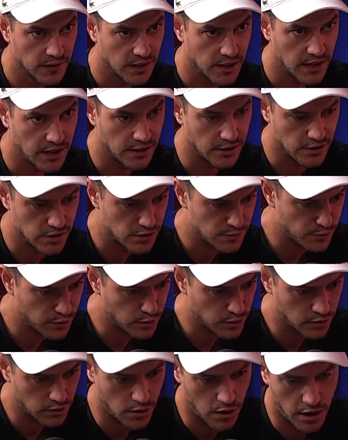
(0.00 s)
and just put
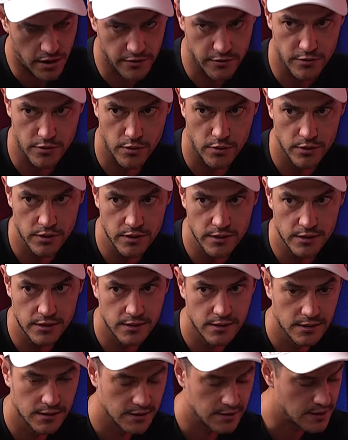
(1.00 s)
a line through it
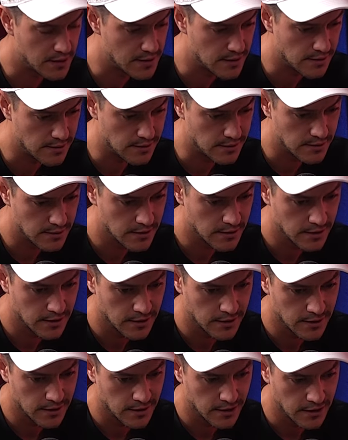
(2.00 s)
is
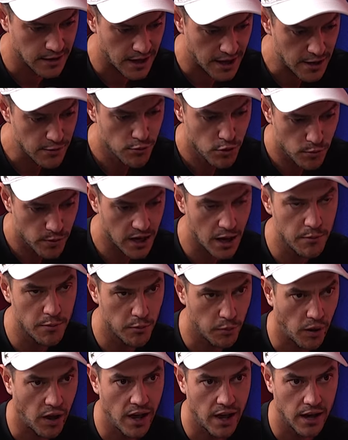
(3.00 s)
he will become a
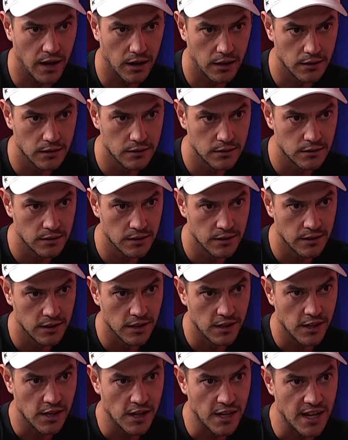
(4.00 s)
player.
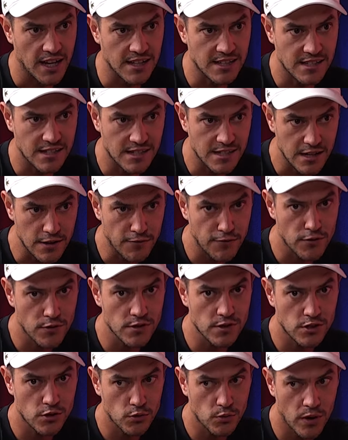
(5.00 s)
Mm. It's
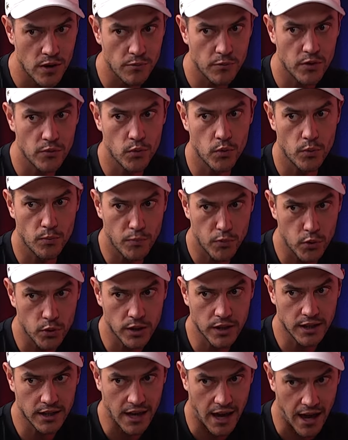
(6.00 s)
different to when we were
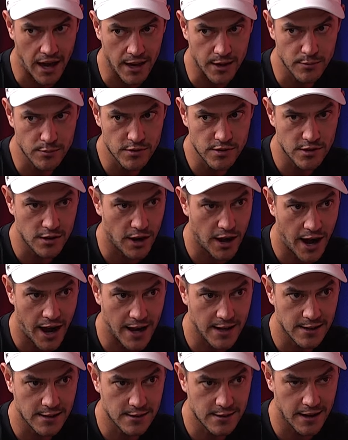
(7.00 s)
putting games. I
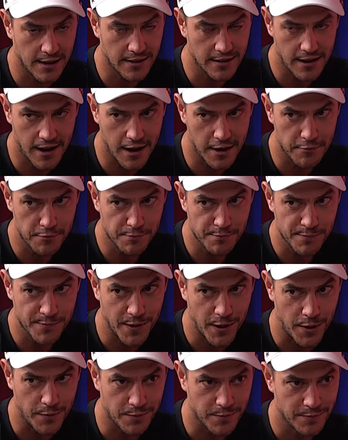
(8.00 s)
hate to say the name.
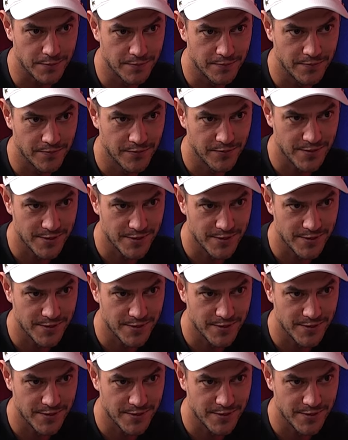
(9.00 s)
I'm, um, Sam.